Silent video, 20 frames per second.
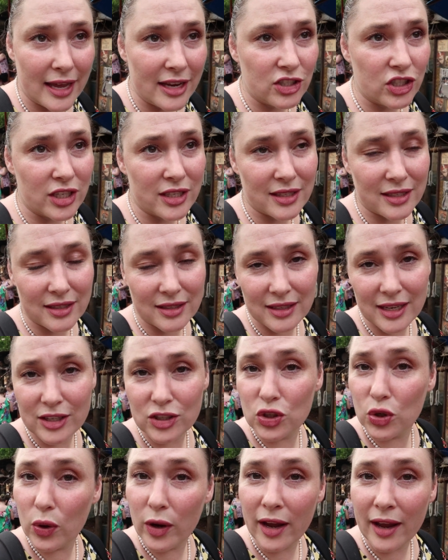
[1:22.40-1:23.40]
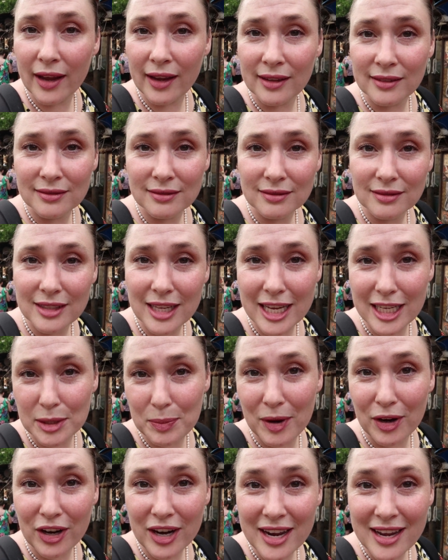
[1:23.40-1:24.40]
They just enjoy the
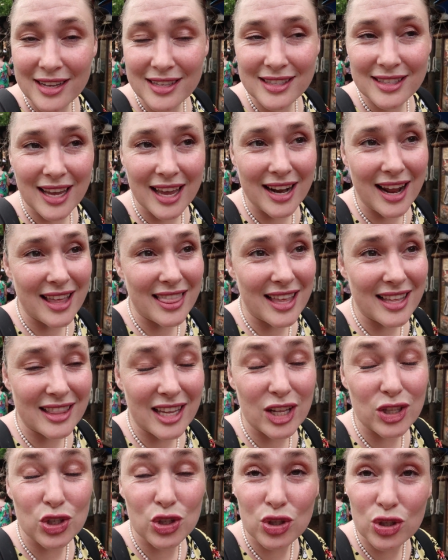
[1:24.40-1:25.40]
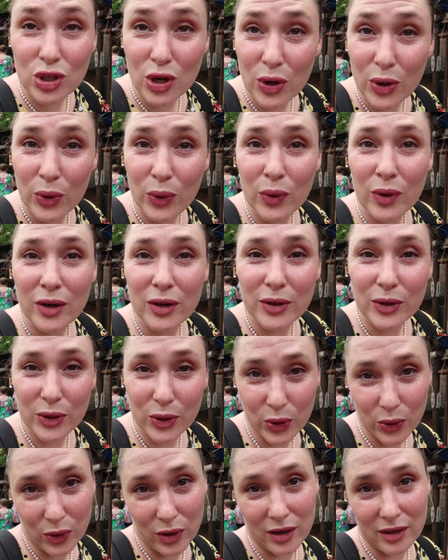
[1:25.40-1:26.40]
experience and I think that's so
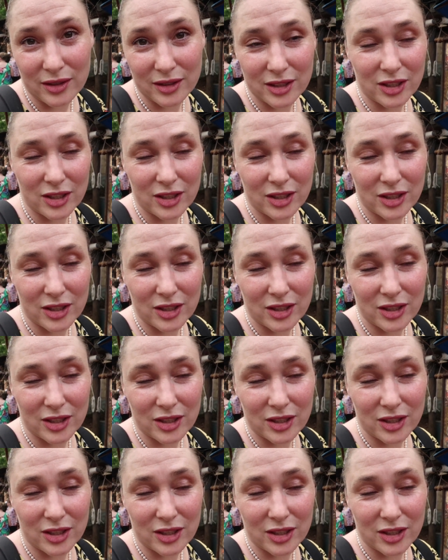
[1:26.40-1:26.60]
cool.